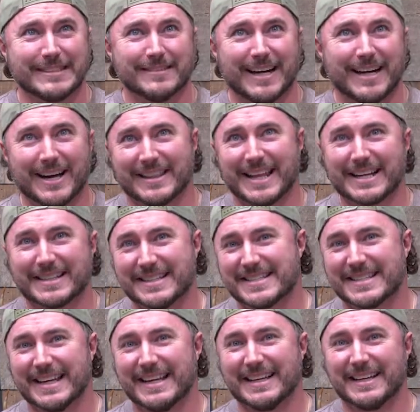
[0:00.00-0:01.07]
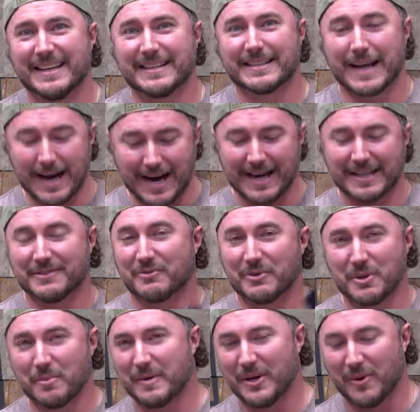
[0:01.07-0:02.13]
I'd like to say, con for
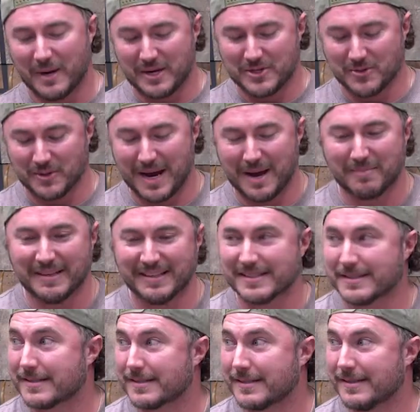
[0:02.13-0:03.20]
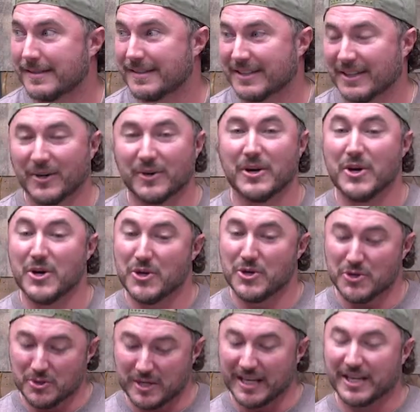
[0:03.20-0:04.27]
the BOA strap is, you
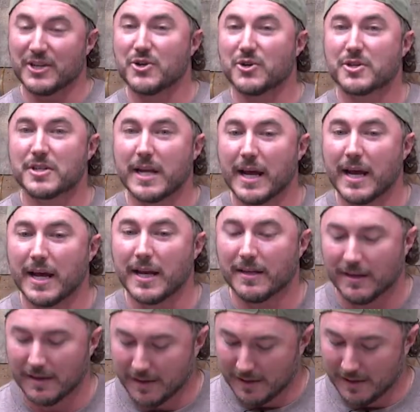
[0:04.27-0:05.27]
get in your stand,